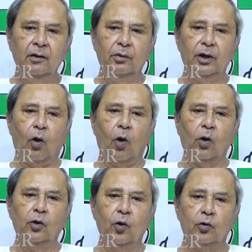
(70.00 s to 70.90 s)
We
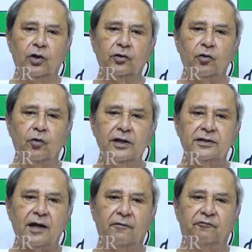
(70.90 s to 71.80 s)
all know that
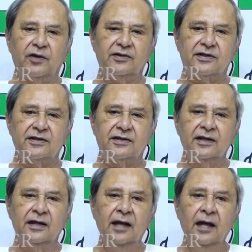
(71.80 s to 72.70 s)
Orissa faces
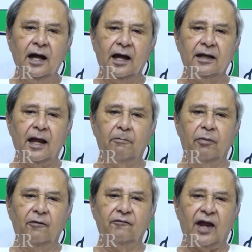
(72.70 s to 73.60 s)
a
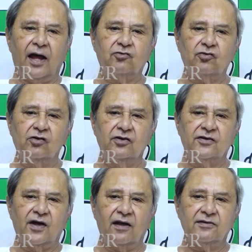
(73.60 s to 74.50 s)
number of natural
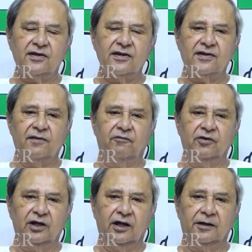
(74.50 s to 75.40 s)
disasters
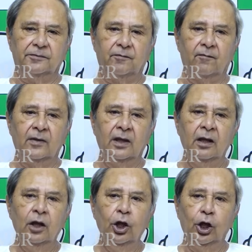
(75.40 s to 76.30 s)
every year,
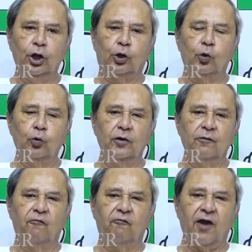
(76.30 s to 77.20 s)

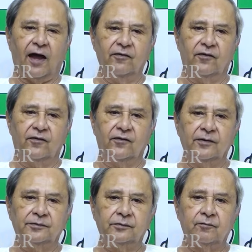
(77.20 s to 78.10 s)
including floods.
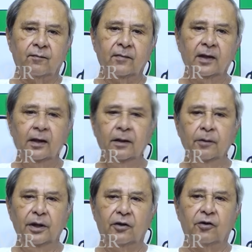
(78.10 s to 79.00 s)

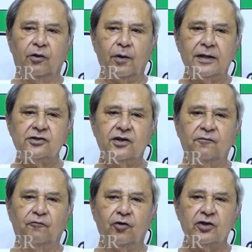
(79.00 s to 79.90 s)
We had
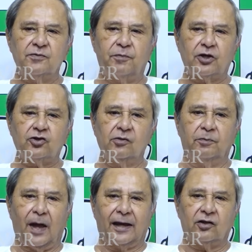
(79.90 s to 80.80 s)
requested for a special
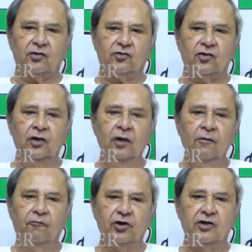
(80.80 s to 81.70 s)
package
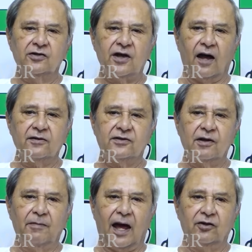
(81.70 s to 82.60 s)
for
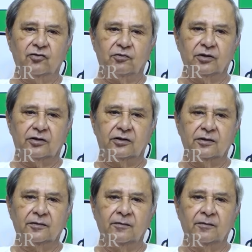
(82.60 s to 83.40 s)
disaster management.